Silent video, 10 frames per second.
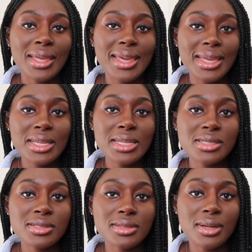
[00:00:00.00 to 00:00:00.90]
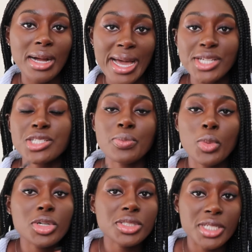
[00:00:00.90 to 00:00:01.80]
it is actually
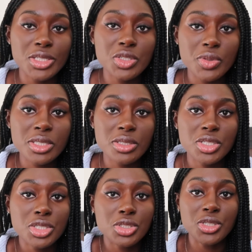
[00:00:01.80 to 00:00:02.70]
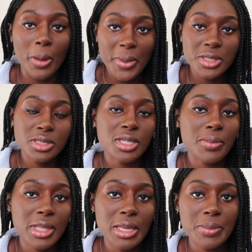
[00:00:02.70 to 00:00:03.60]
more dangerous to just jump into
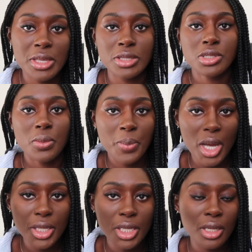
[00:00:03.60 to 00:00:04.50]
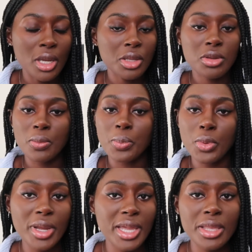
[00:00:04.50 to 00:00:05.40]
something because your body, your
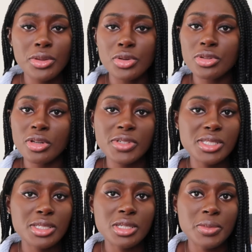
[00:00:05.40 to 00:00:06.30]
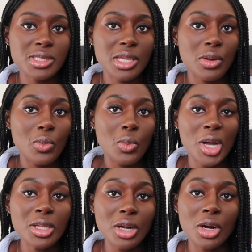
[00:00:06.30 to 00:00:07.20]
brain, your nervous system is like,
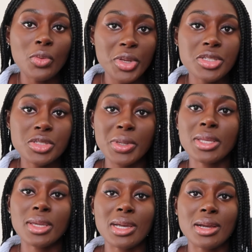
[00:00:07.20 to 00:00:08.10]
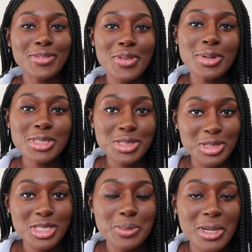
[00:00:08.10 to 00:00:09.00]
what are we doing here? So if you want to
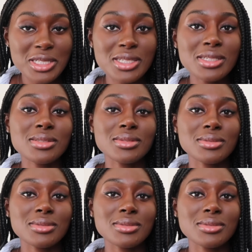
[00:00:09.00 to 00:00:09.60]
start this process,